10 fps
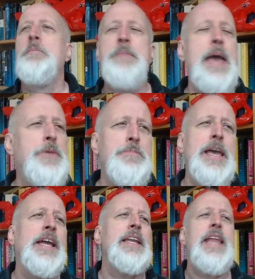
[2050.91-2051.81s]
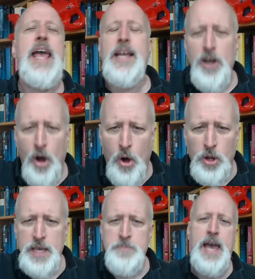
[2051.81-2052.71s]
maybe being a naked
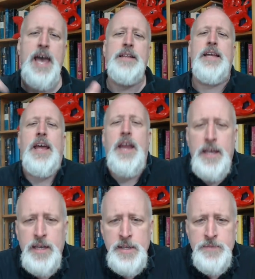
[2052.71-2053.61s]
holy man getting